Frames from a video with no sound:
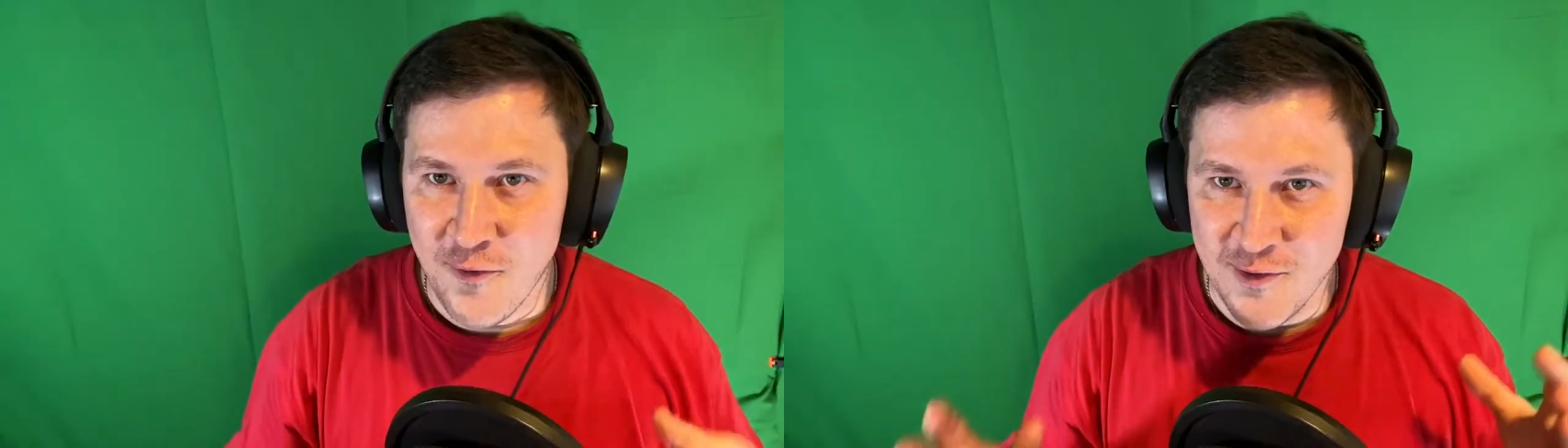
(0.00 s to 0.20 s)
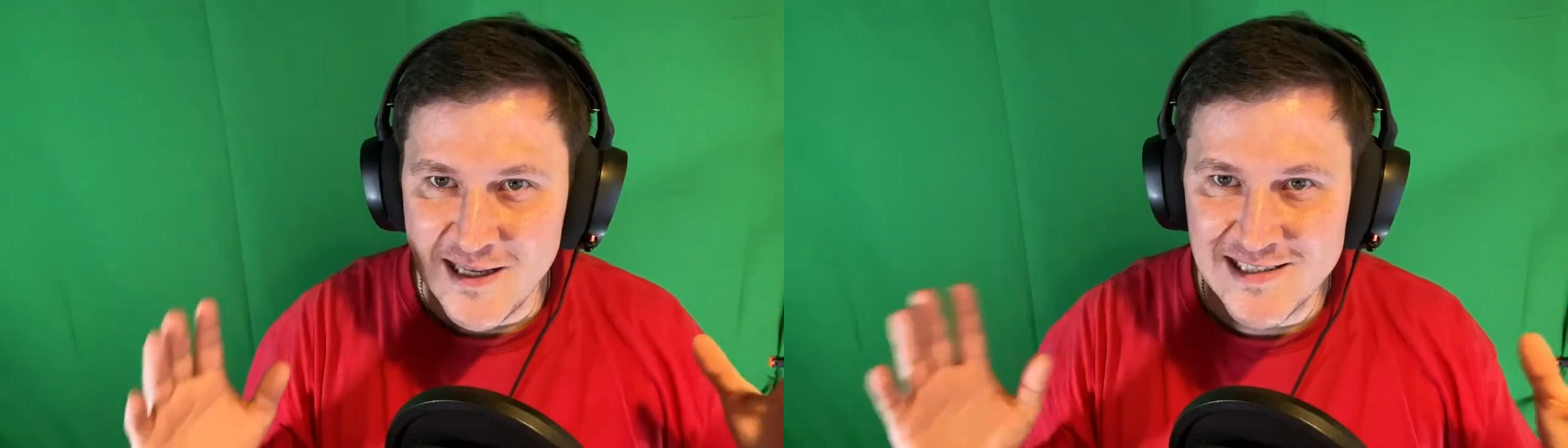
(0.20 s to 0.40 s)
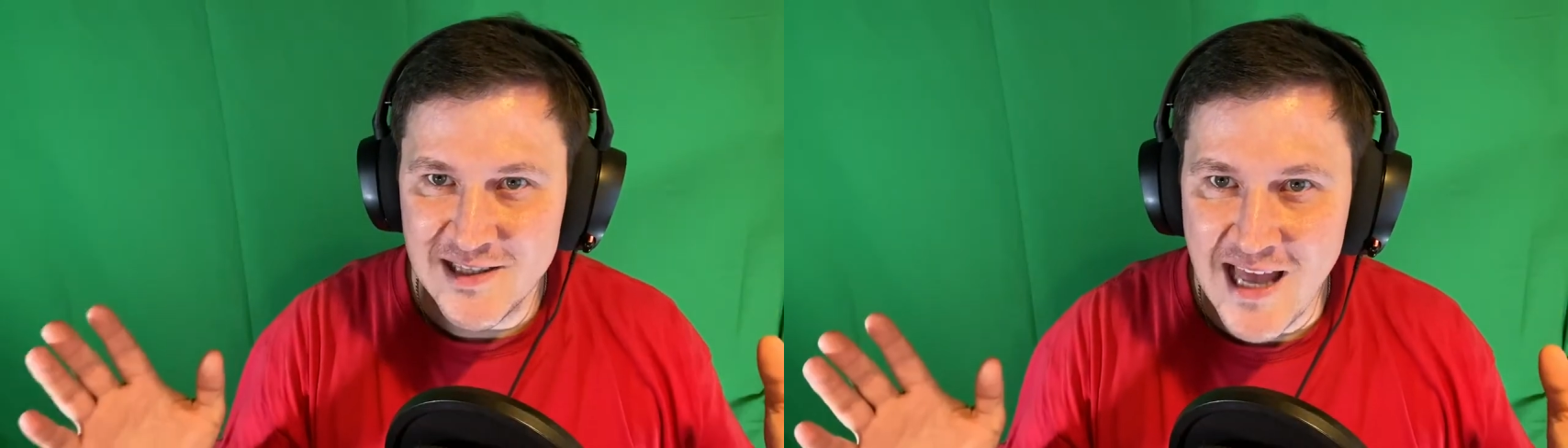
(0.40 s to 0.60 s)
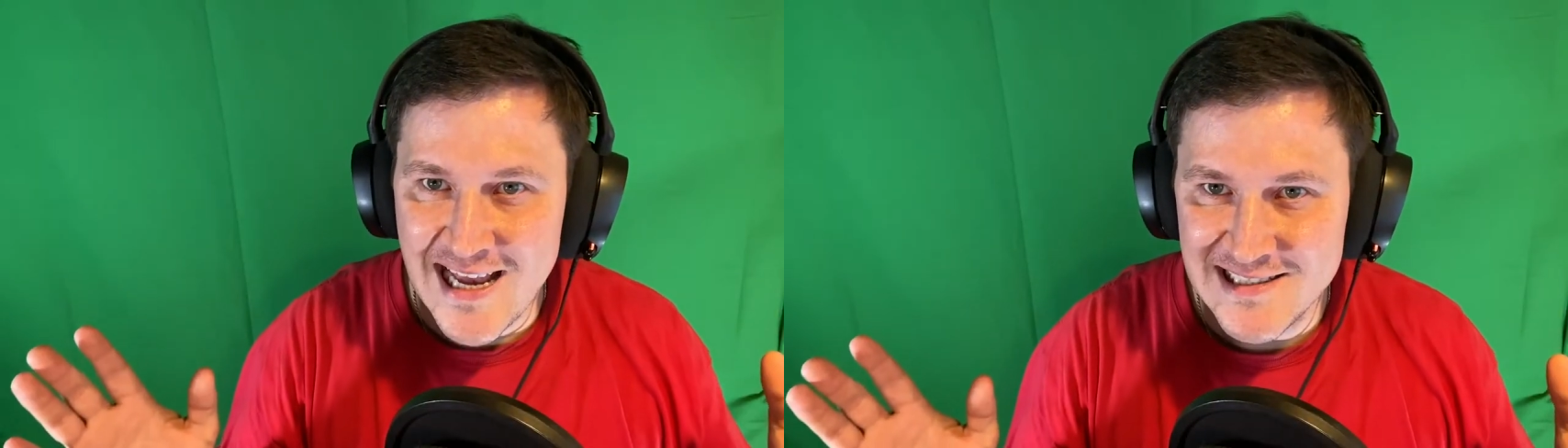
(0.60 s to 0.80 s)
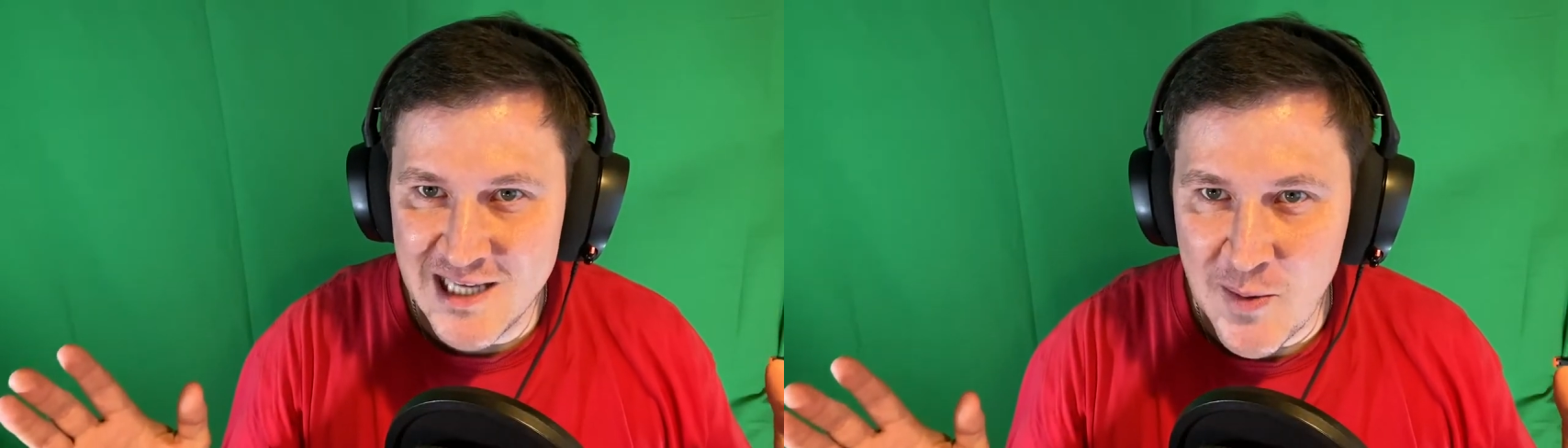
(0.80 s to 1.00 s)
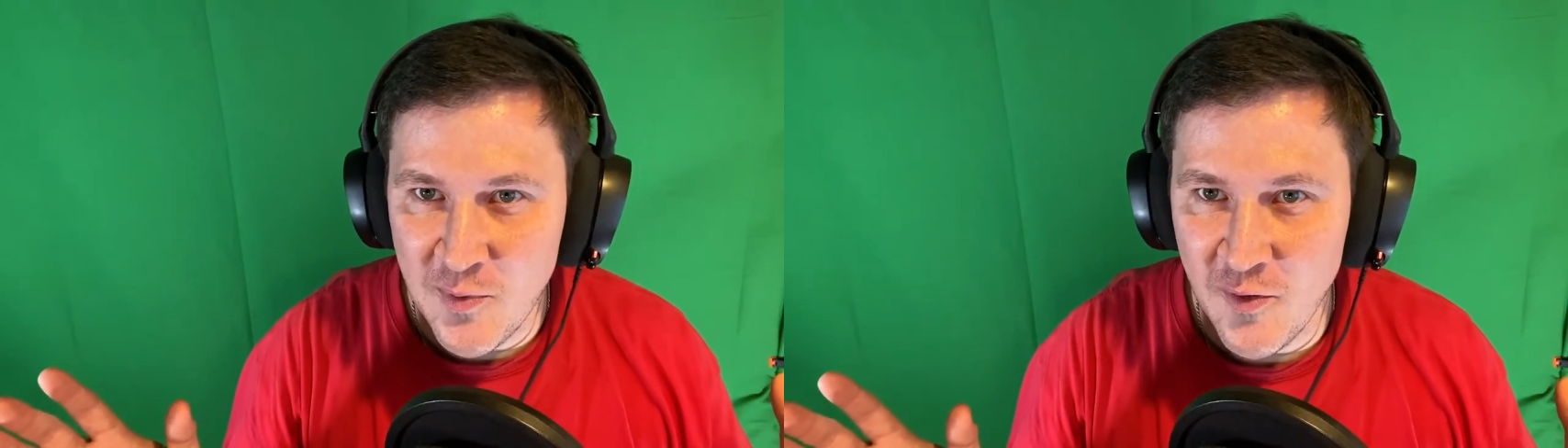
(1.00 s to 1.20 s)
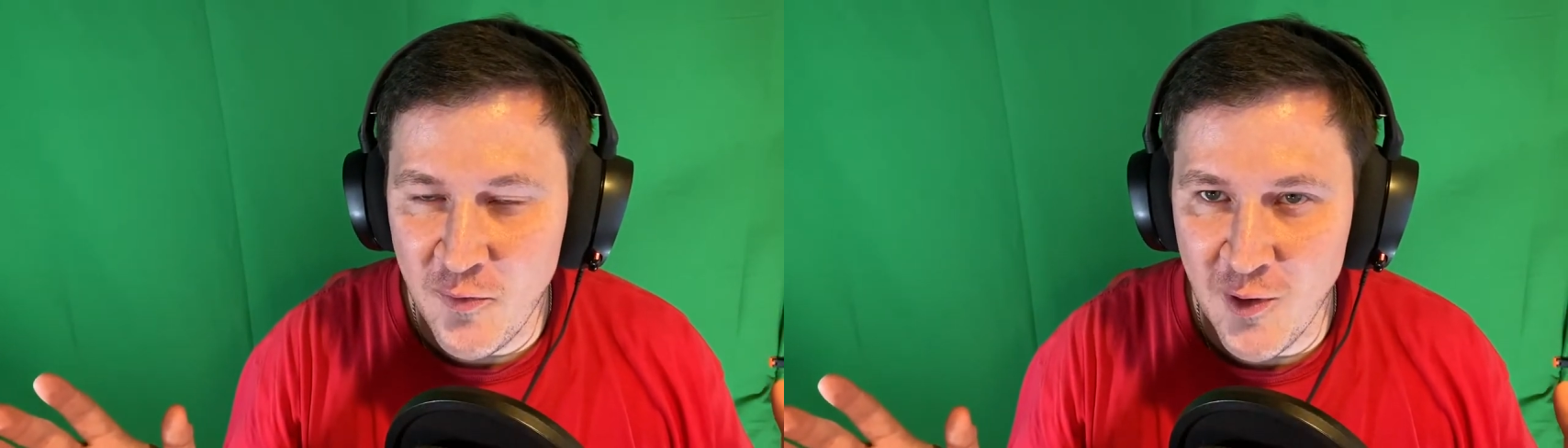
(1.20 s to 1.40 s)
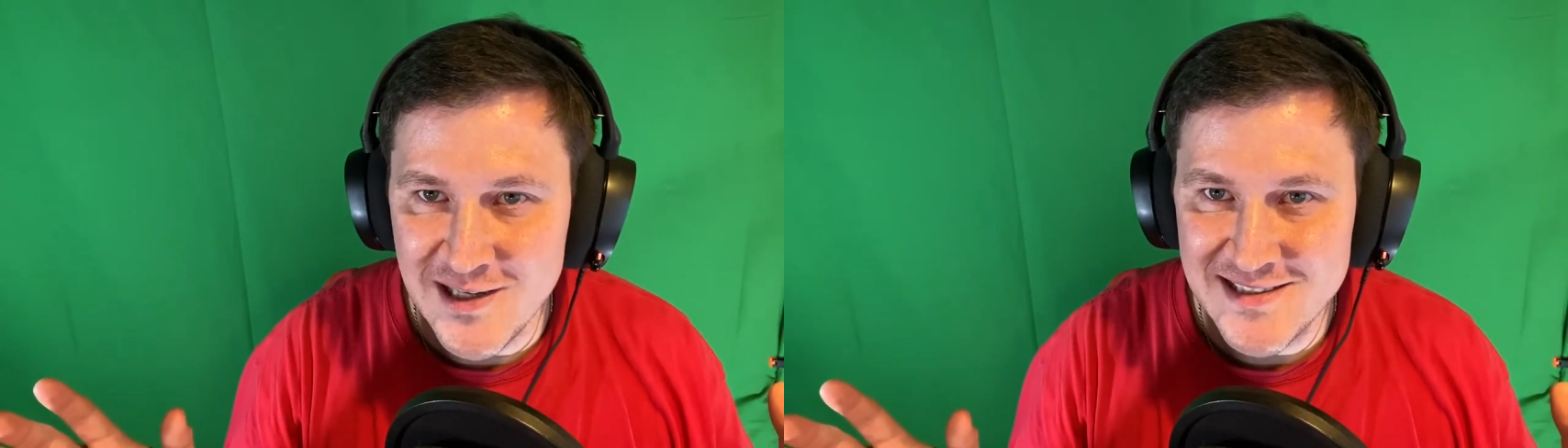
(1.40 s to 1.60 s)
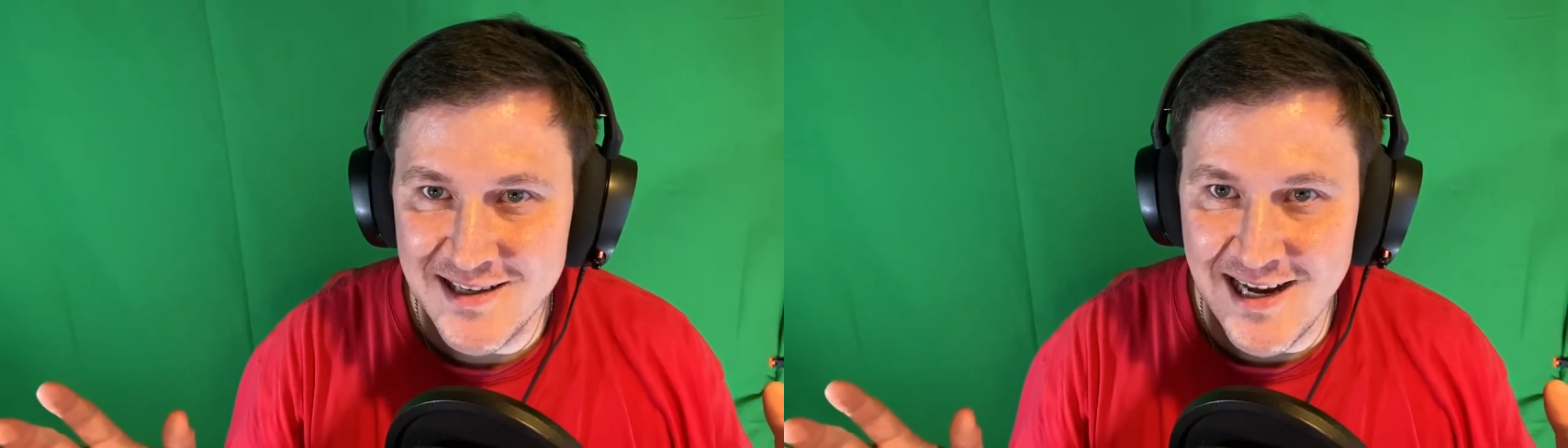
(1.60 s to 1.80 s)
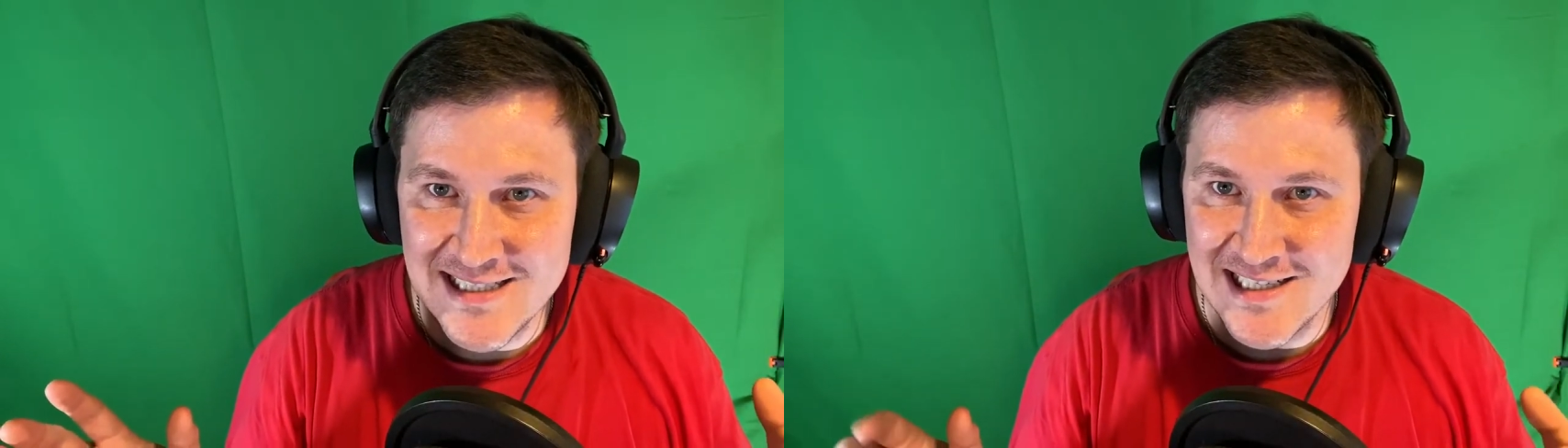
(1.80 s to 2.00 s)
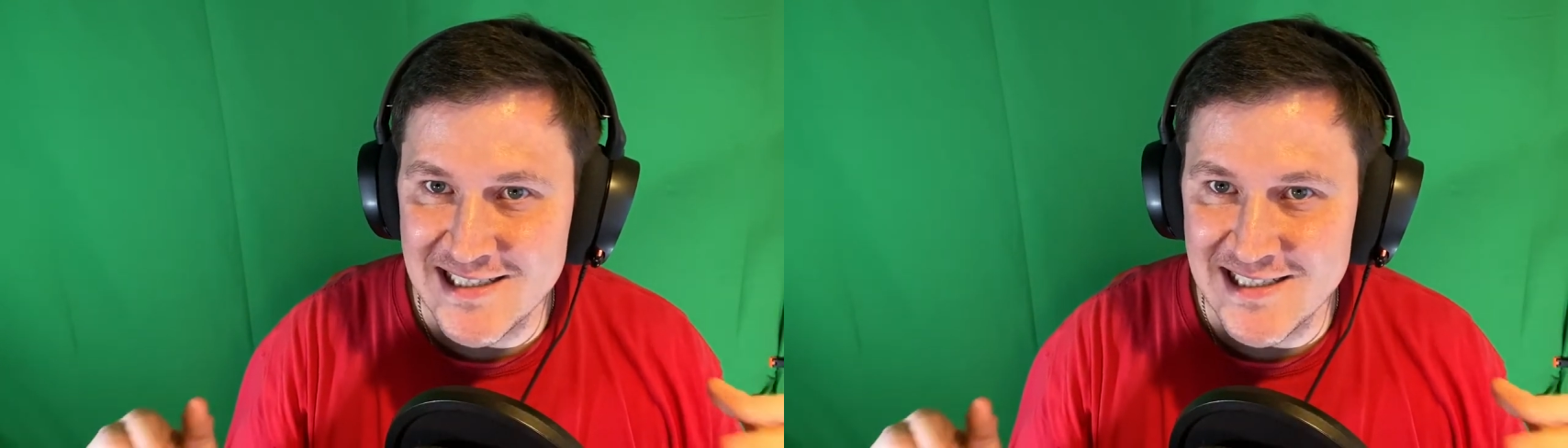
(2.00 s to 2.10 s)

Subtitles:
for these last couple of voice lines,